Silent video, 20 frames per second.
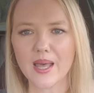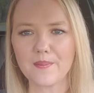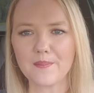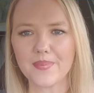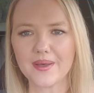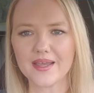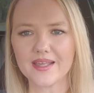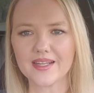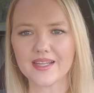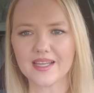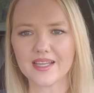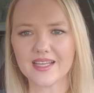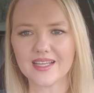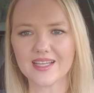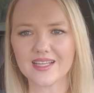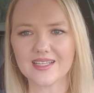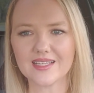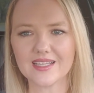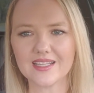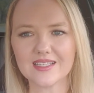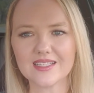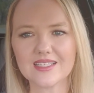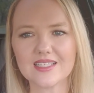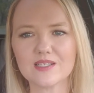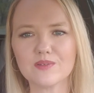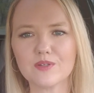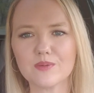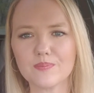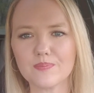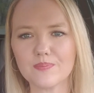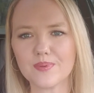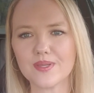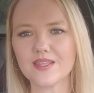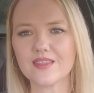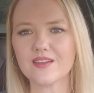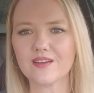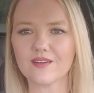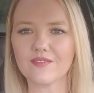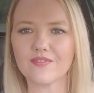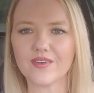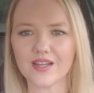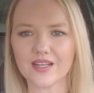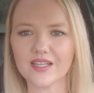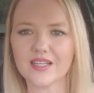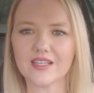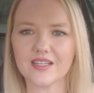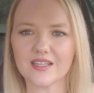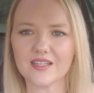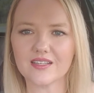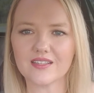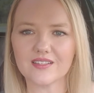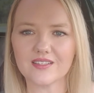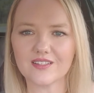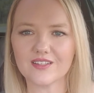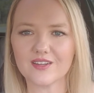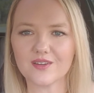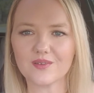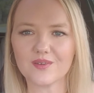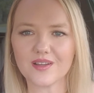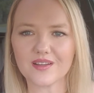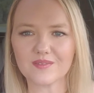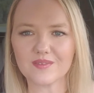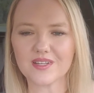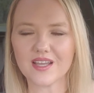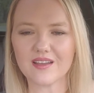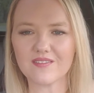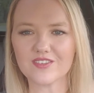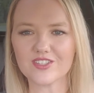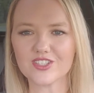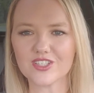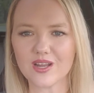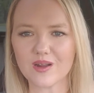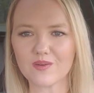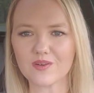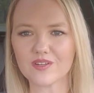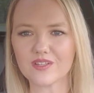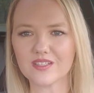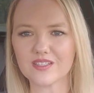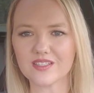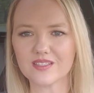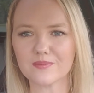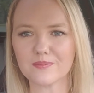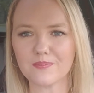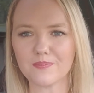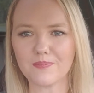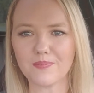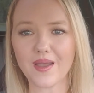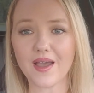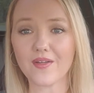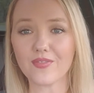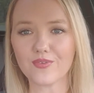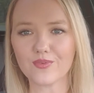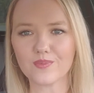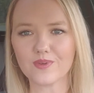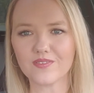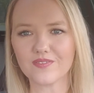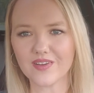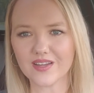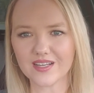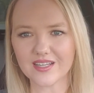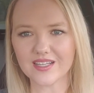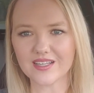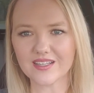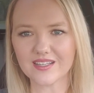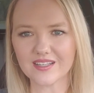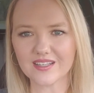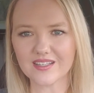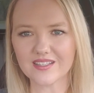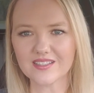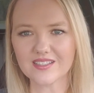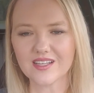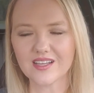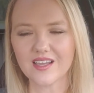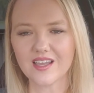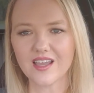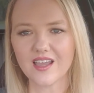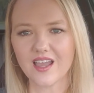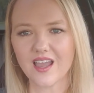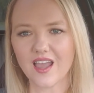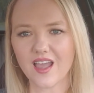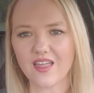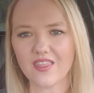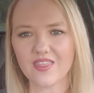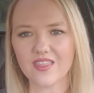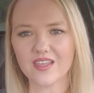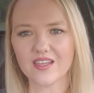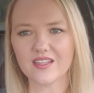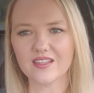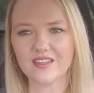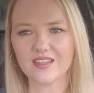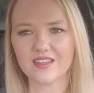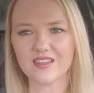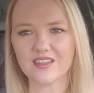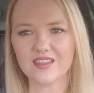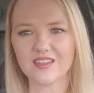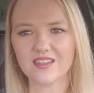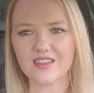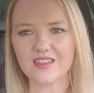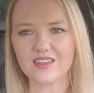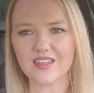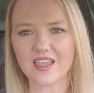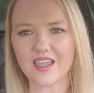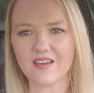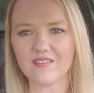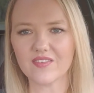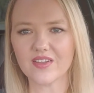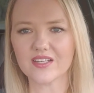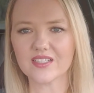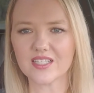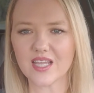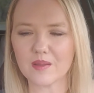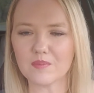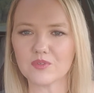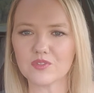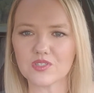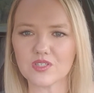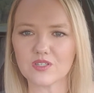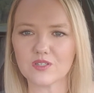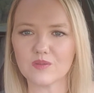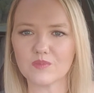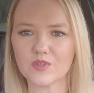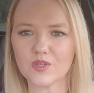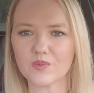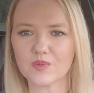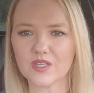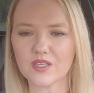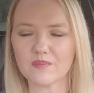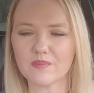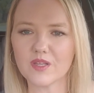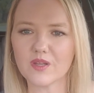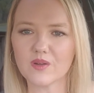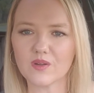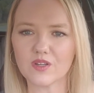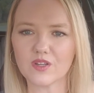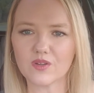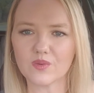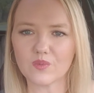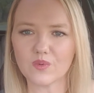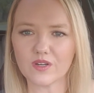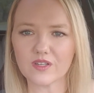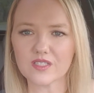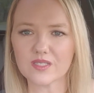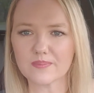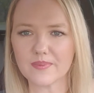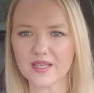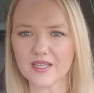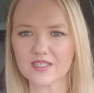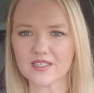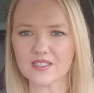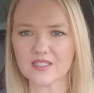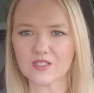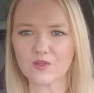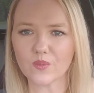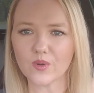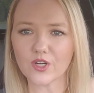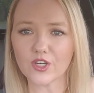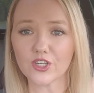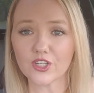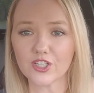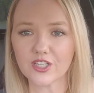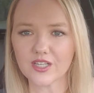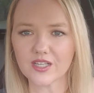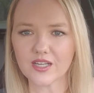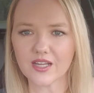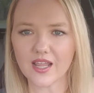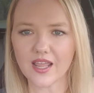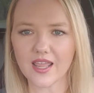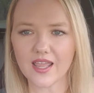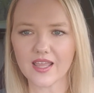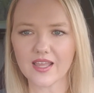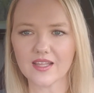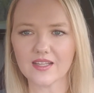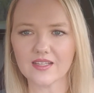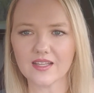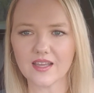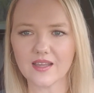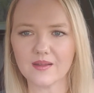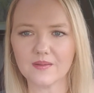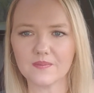But at least it would be there if I needed it. I would have a shower and a bathroom if I needed it. And then they have like tables in them that would give me a good workspace to work. And